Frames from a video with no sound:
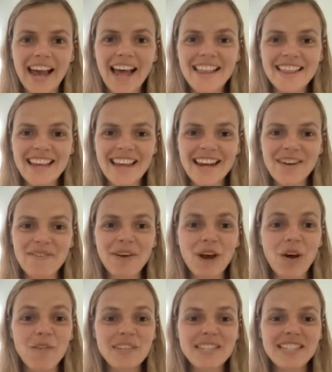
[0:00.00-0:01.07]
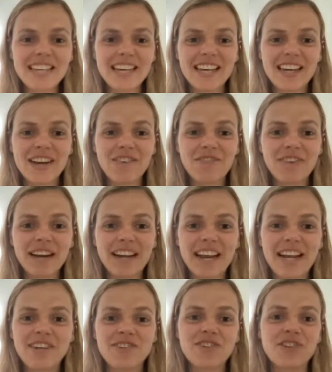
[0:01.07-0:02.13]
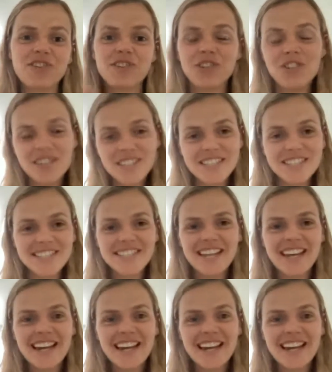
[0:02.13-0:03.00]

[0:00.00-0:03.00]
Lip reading: and then we obviously reintroduce